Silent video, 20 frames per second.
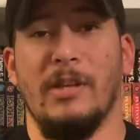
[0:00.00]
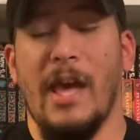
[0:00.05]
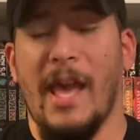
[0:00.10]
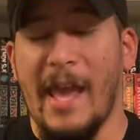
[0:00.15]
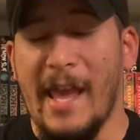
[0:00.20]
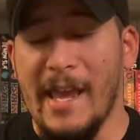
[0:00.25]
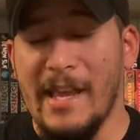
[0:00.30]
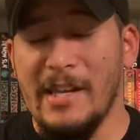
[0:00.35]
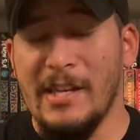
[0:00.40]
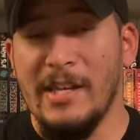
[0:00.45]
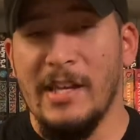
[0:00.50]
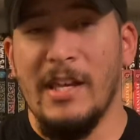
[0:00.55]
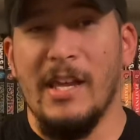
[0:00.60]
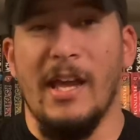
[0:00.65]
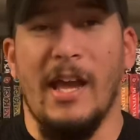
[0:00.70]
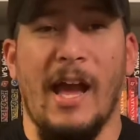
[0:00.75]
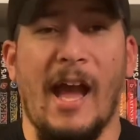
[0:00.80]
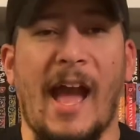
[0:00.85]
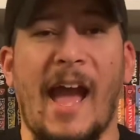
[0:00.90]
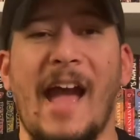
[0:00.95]
And
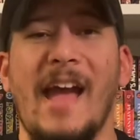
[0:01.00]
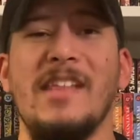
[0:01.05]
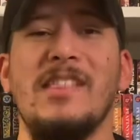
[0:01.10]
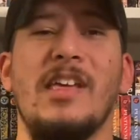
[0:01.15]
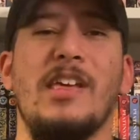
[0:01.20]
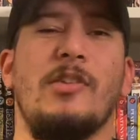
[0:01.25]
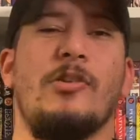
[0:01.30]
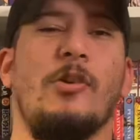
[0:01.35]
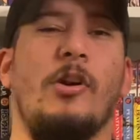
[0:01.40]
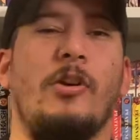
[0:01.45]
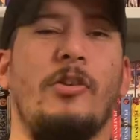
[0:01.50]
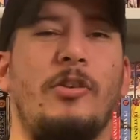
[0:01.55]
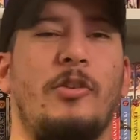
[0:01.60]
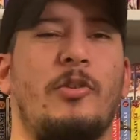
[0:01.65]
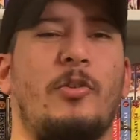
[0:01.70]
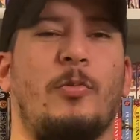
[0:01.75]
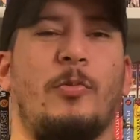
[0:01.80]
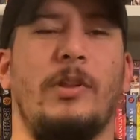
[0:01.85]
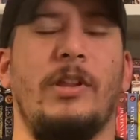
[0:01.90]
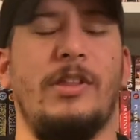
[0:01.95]
as I saw
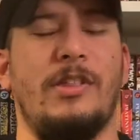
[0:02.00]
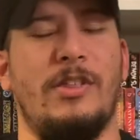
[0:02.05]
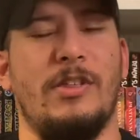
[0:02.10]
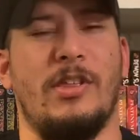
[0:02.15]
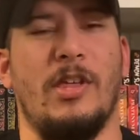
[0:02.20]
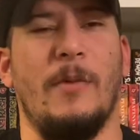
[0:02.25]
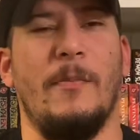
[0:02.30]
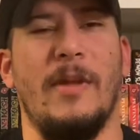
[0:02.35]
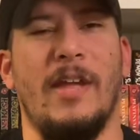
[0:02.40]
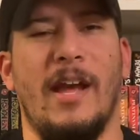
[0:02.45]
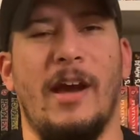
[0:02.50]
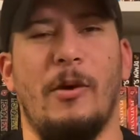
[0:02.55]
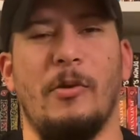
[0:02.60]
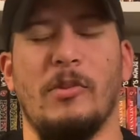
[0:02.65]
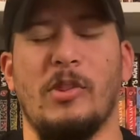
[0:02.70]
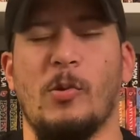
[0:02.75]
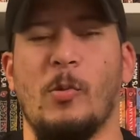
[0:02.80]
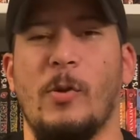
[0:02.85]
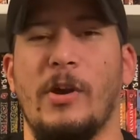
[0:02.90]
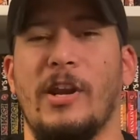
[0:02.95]
those releases coming out on
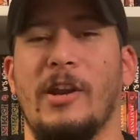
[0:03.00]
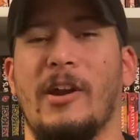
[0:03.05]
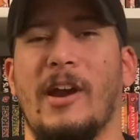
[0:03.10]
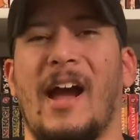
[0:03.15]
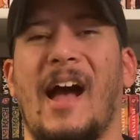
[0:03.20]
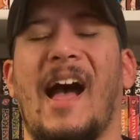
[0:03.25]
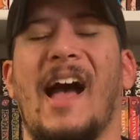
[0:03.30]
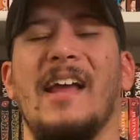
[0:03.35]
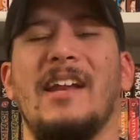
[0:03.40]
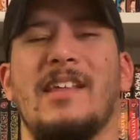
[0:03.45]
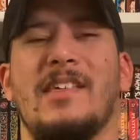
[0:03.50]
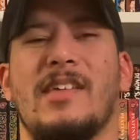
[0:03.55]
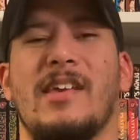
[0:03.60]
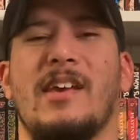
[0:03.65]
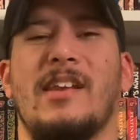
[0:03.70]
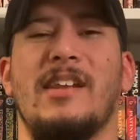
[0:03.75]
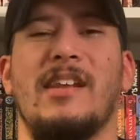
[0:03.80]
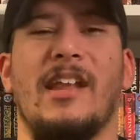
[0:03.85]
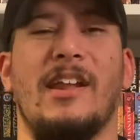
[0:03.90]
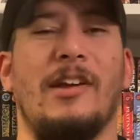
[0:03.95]
Twitter, I
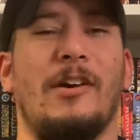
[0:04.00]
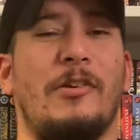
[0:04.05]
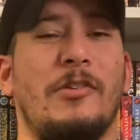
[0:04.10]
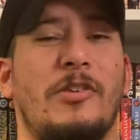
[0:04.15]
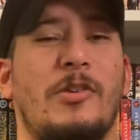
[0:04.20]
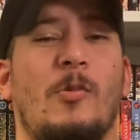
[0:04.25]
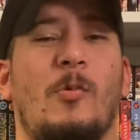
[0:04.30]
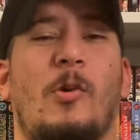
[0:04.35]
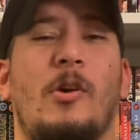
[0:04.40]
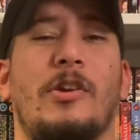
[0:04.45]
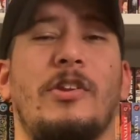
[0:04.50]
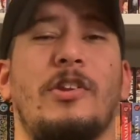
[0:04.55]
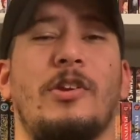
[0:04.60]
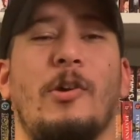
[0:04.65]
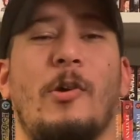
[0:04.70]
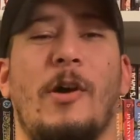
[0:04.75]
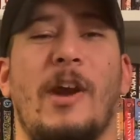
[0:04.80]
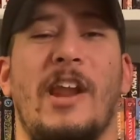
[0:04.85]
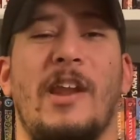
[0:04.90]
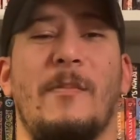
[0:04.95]
decided that I also wanted to
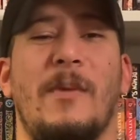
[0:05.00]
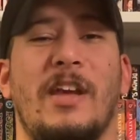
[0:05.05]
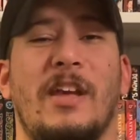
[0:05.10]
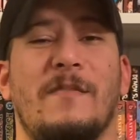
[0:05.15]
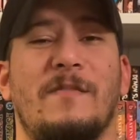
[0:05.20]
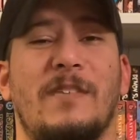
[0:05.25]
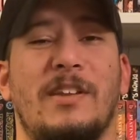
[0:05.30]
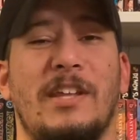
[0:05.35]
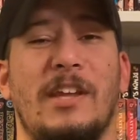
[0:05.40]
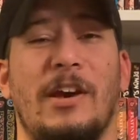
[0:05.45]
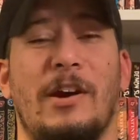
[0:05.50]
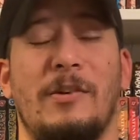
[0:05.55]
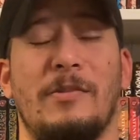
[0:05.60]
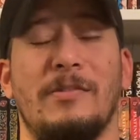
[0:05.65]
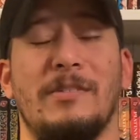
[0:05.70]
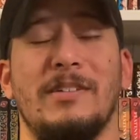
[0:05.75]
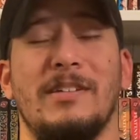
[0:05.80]
go ahead and make a video,